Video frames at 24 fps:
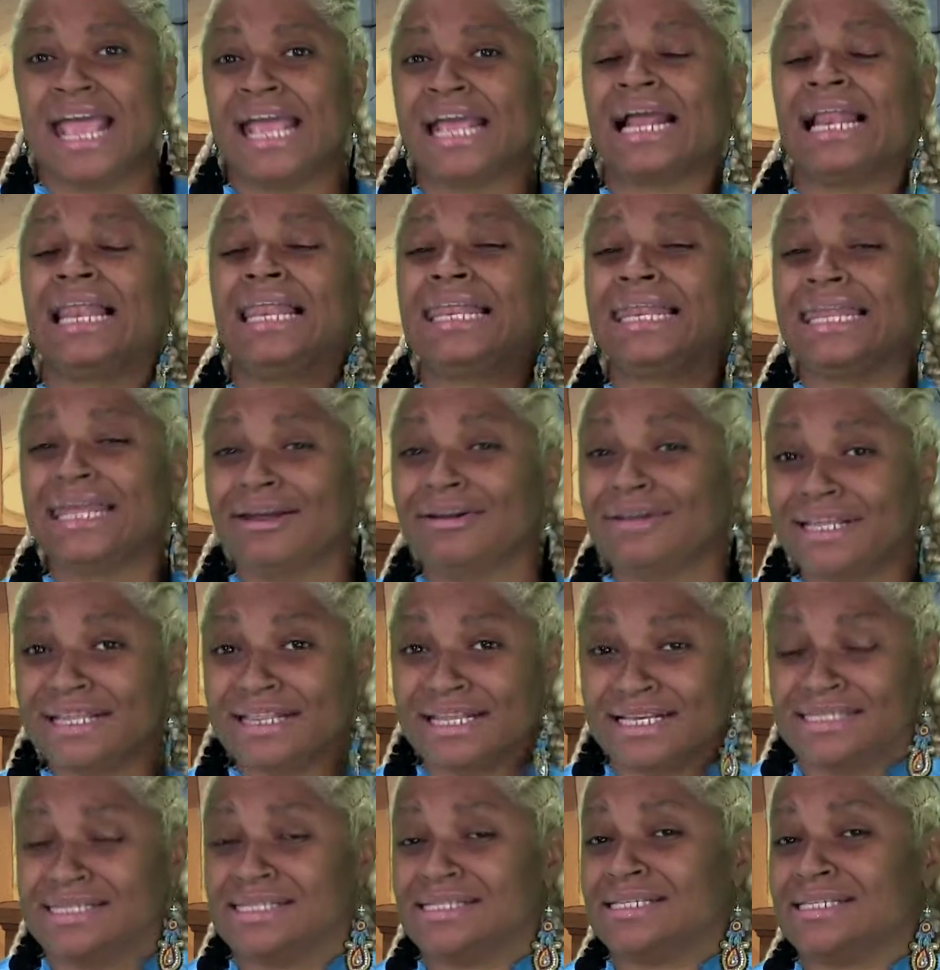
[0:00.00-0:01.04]
Clearly,
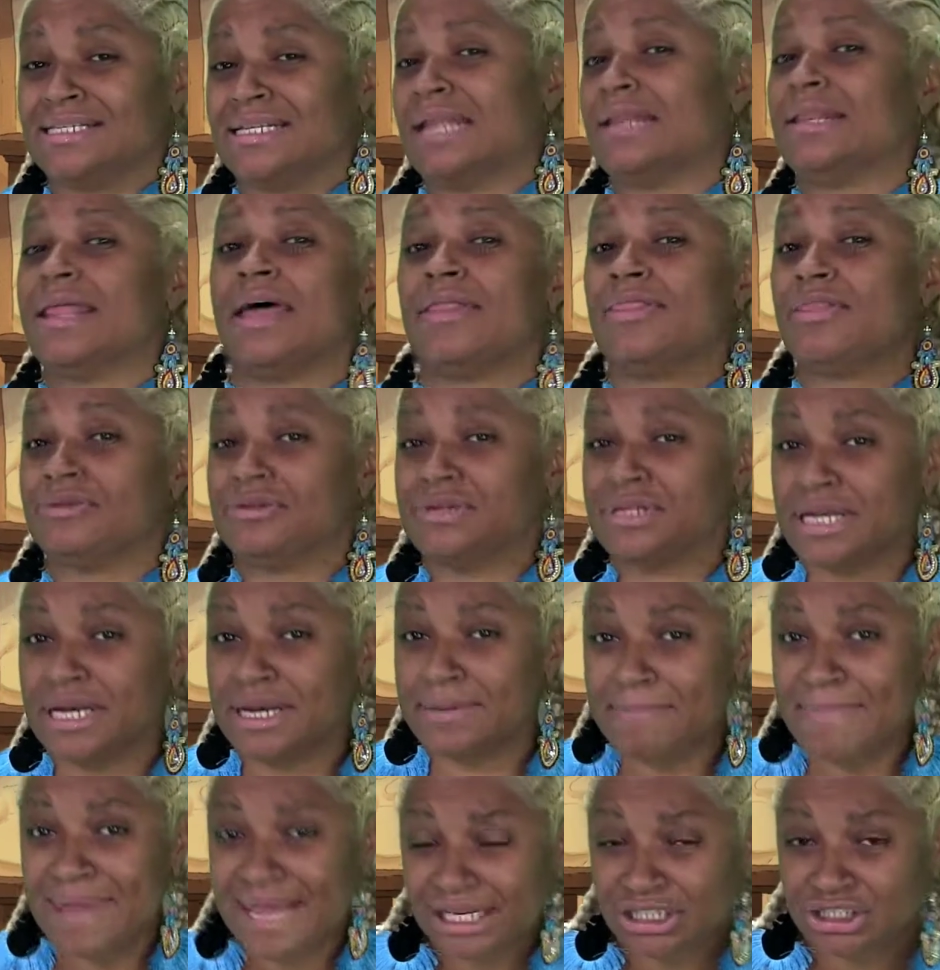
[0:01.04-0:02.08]
this is in another
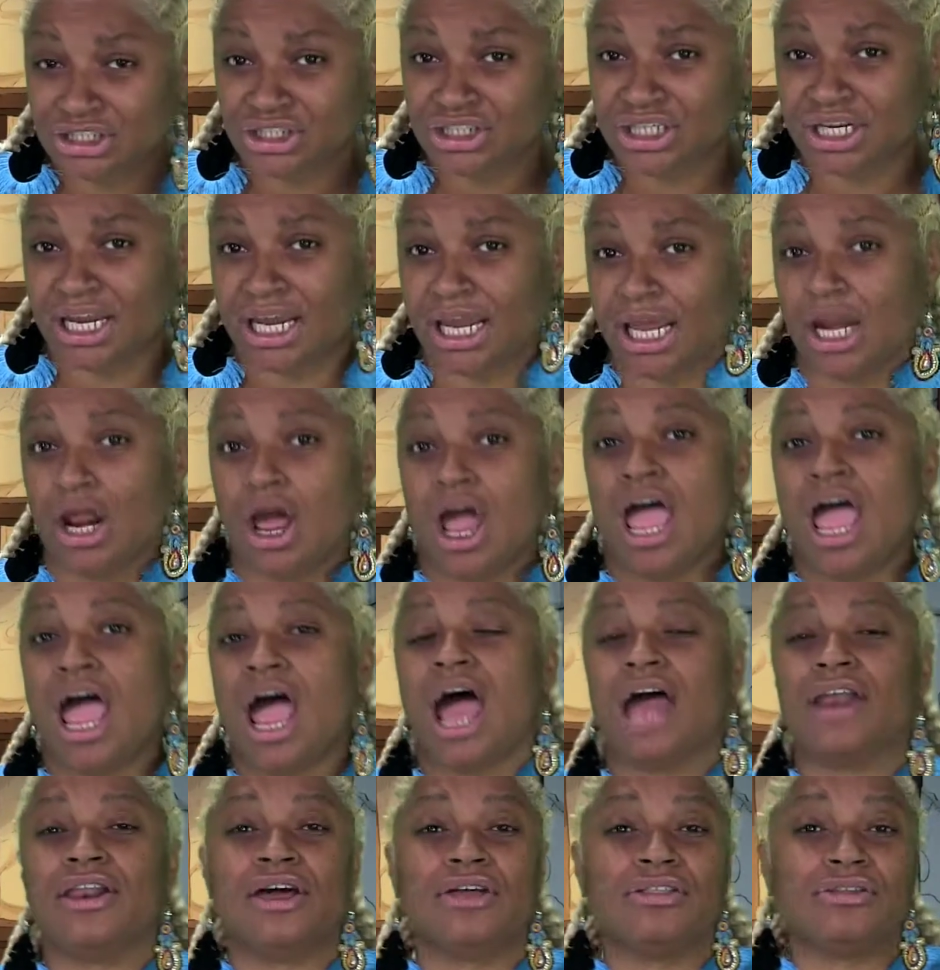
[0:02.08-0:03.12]
dimension,
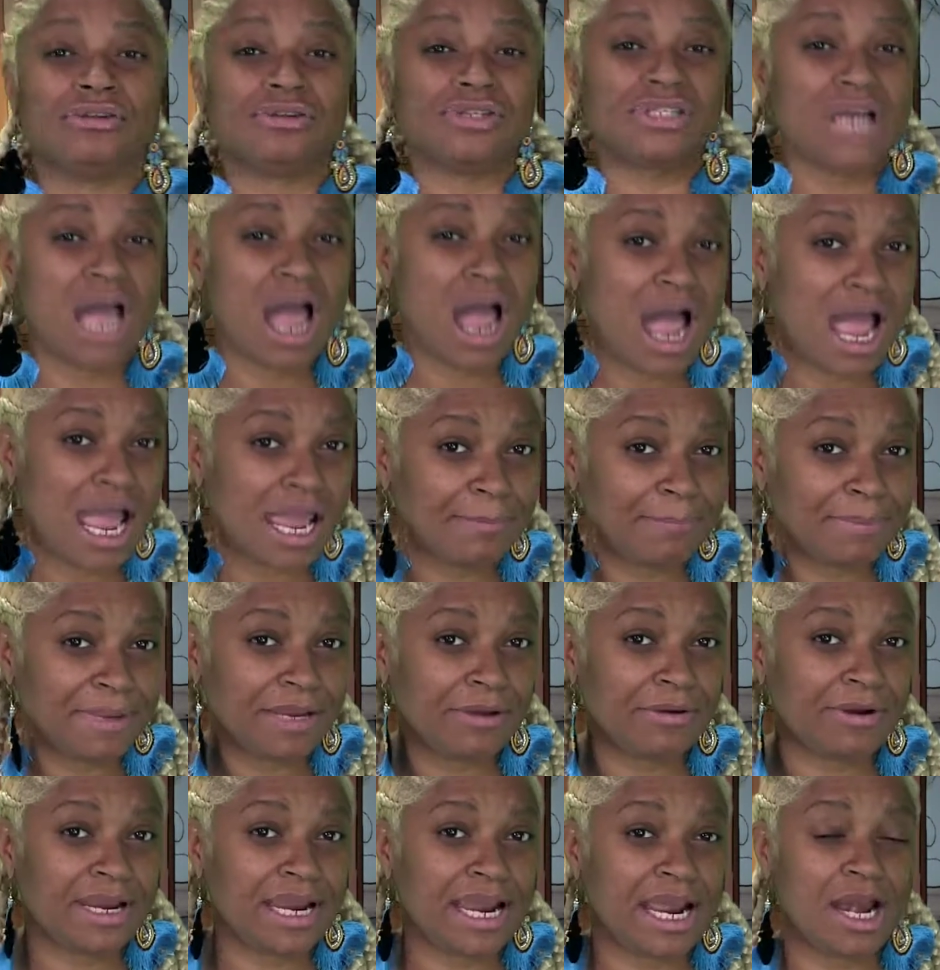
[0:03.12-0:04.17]
another time
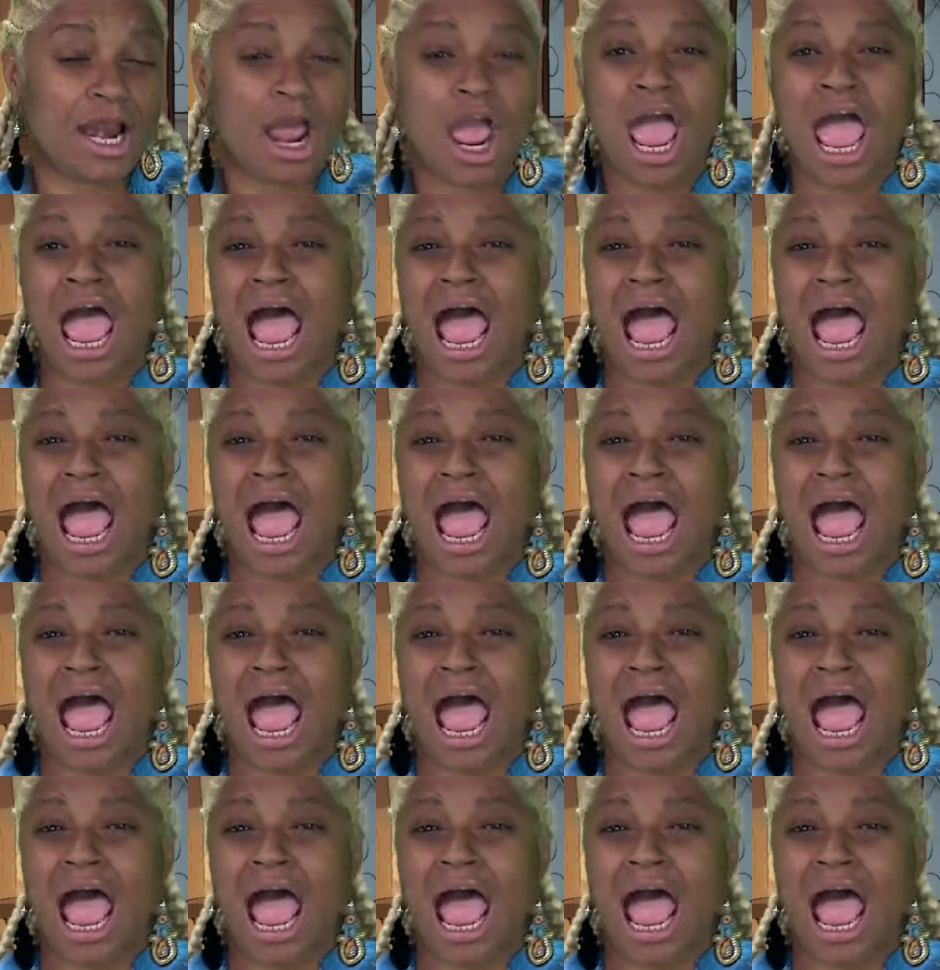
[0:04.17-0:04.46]
period.